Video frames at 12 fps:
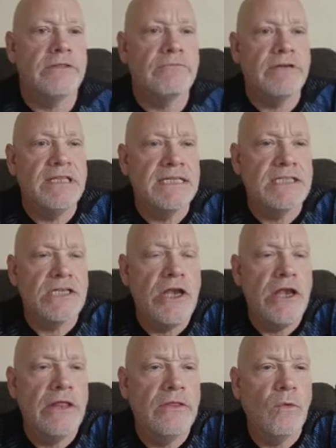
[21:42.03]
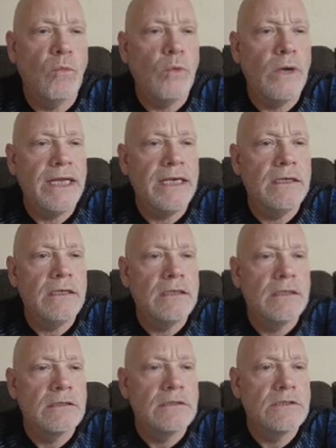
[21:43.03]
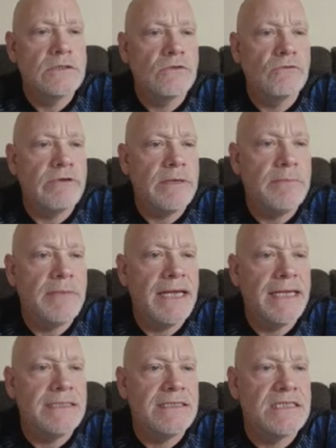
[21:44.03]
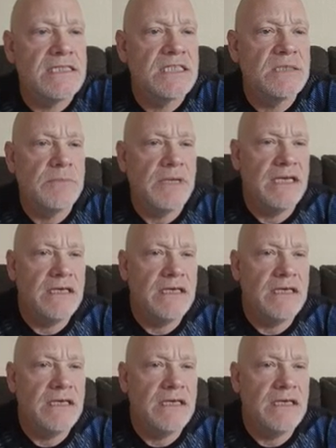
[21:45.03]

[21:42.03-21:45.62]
That's another win. So rebet and spin.